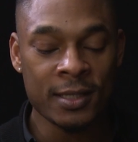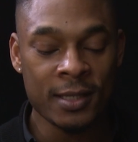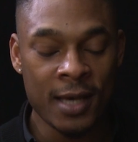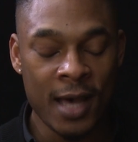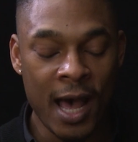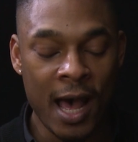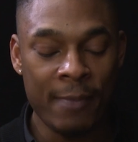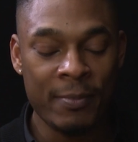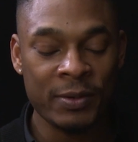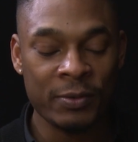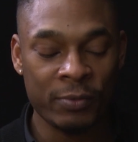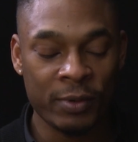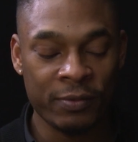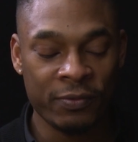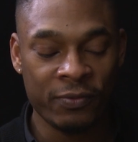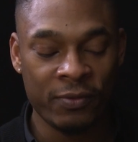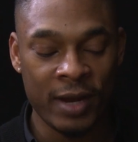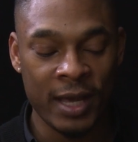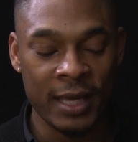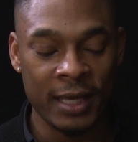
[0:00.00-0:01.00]
a common
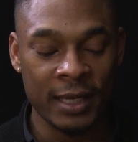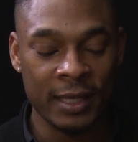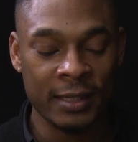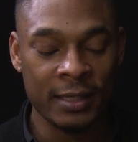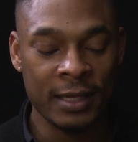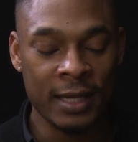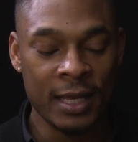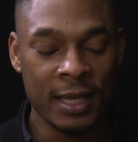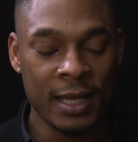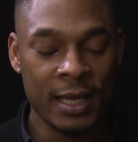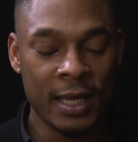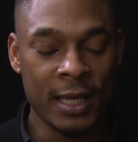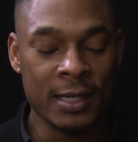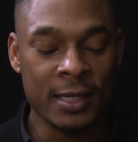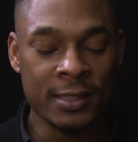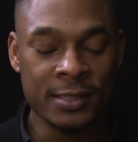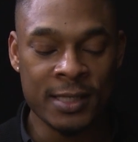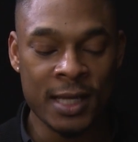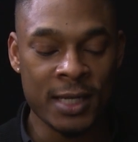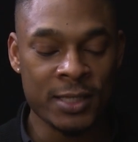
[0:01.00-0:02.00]
refrain in
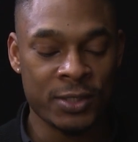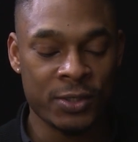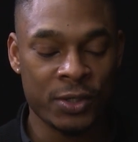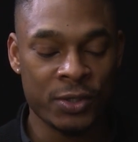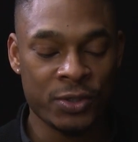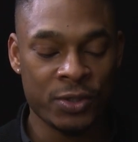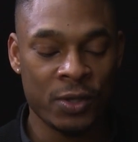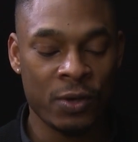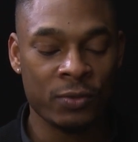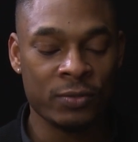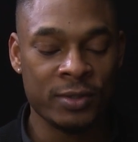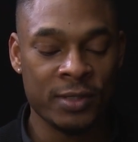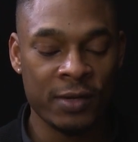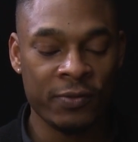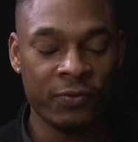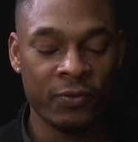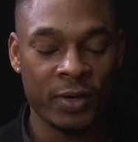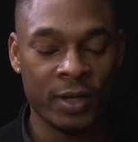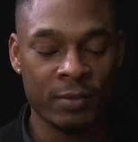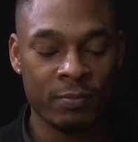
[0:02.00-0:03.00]
a dozen or so
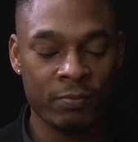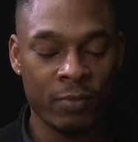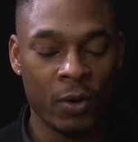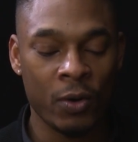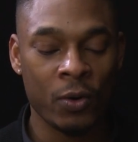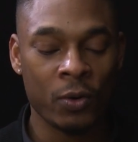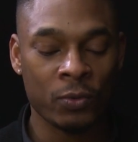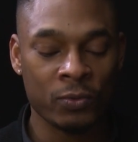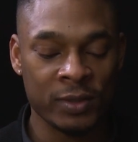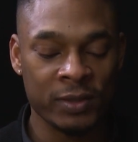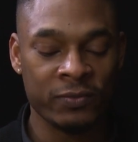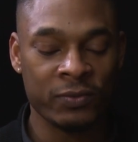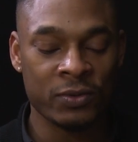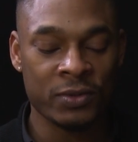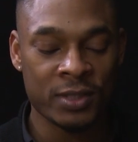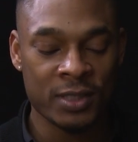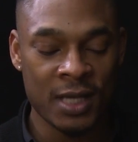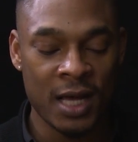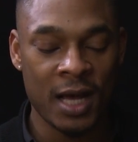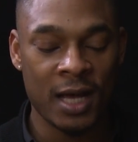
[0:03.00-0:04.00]
different boll weevil
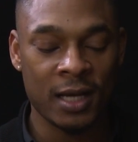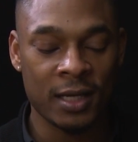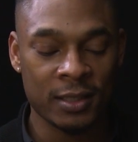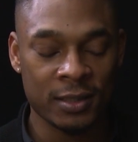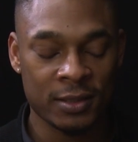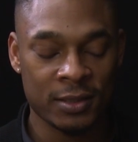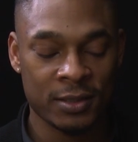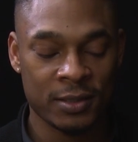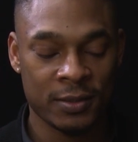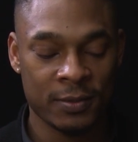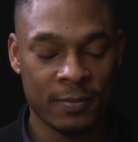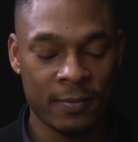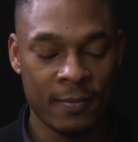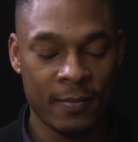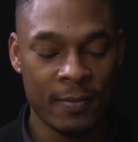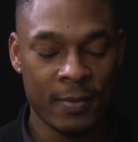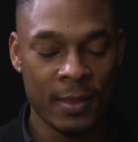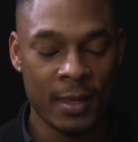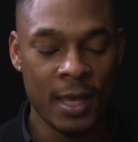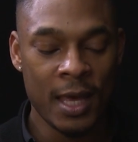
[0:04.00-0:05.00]
songs.
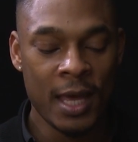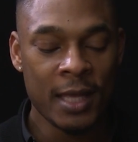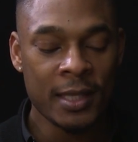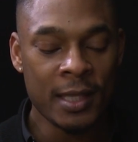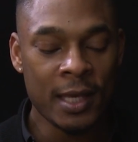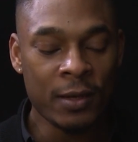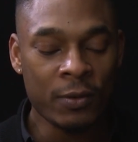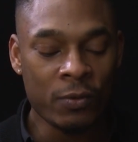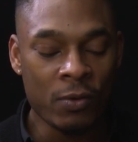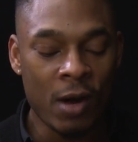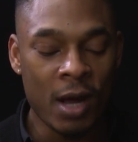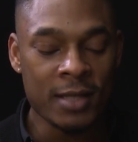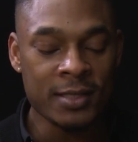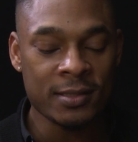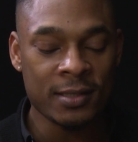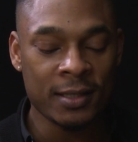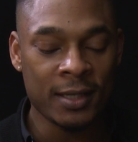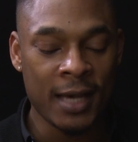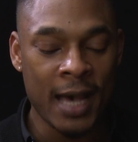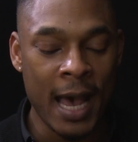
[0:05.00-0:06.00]
They crossed
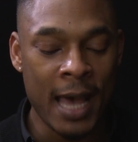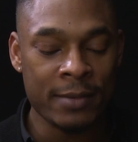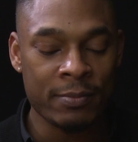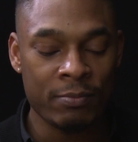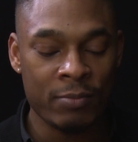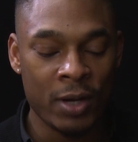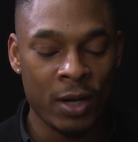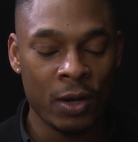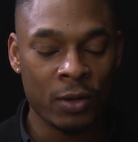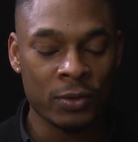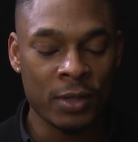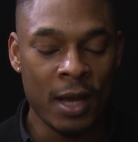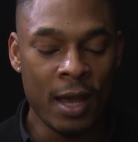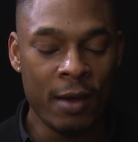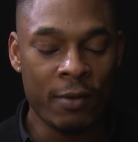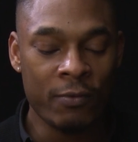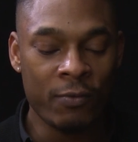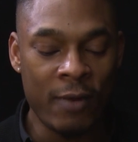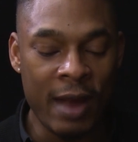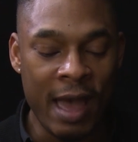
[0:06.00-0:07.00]
the Cotton Belt,
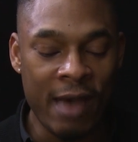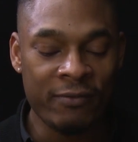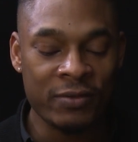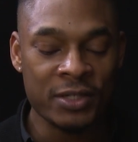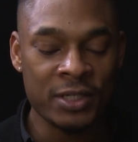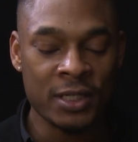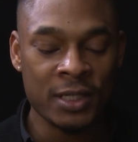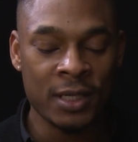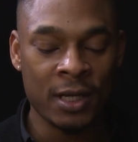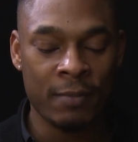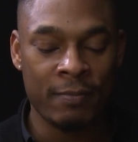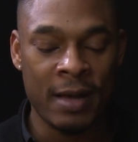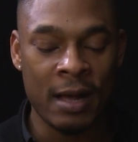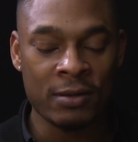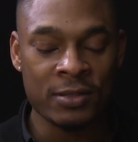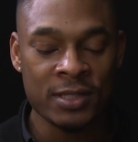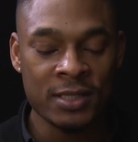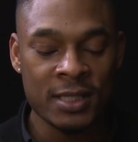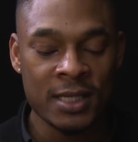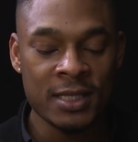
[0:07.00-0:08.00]
ravaging
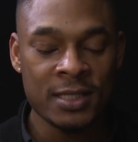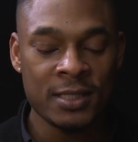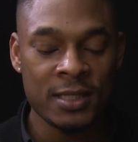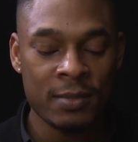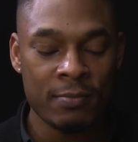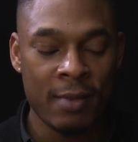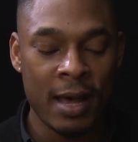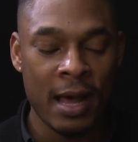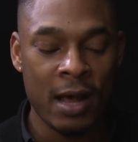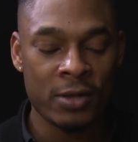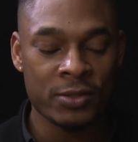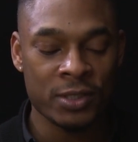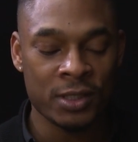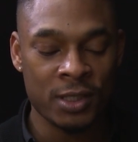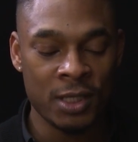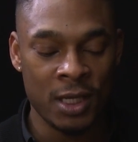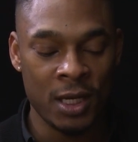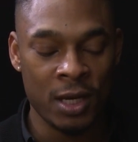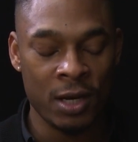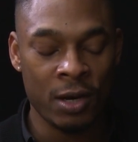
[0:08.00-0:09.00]
about 60 miles a
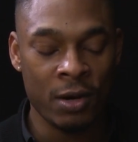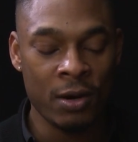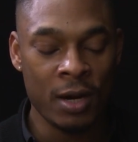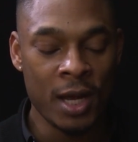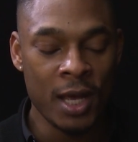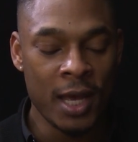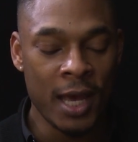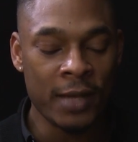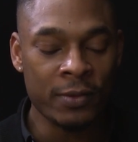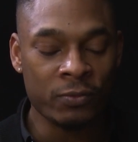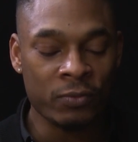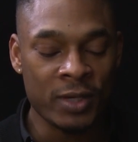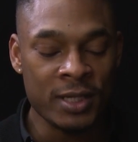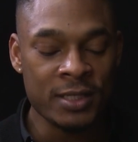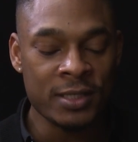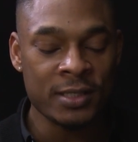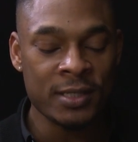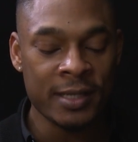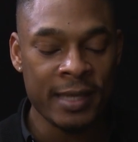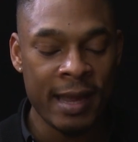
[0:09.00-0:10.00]
year, and
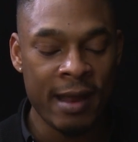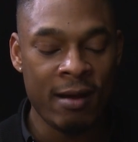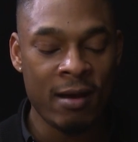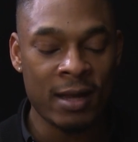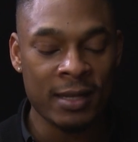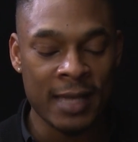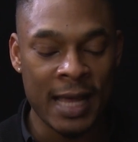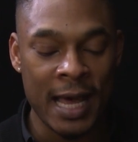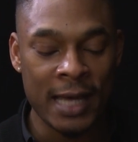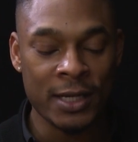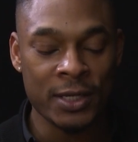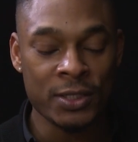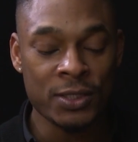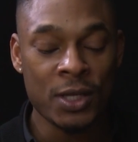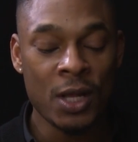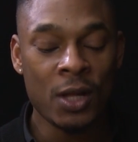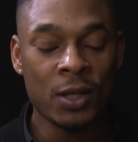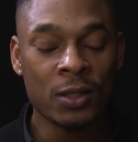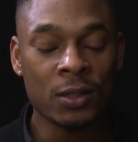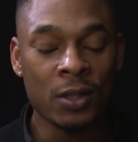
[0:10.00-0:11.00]
reached the Carolinas
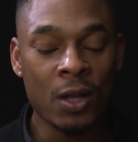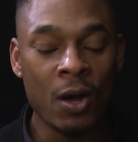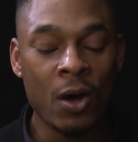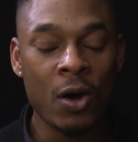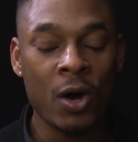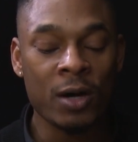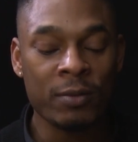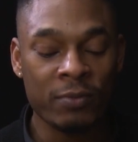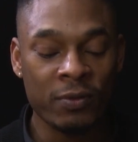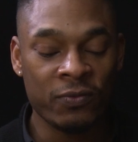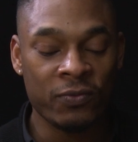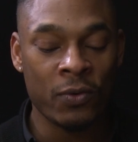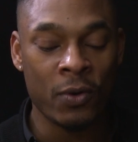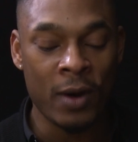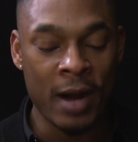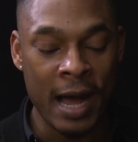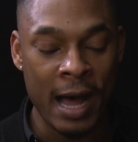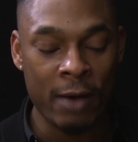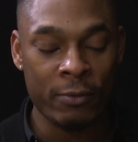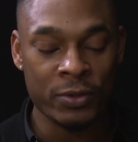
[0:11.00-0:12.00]
long
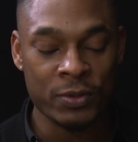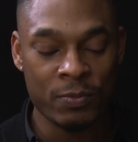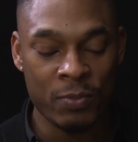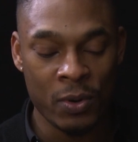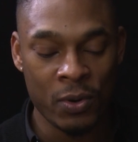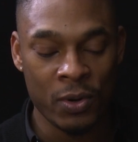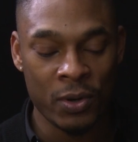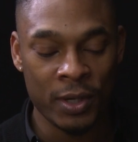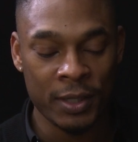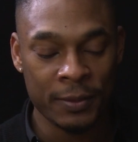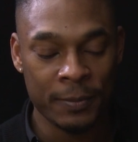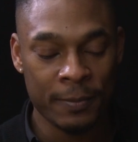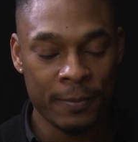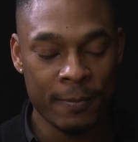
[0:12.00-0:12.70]
before I was born.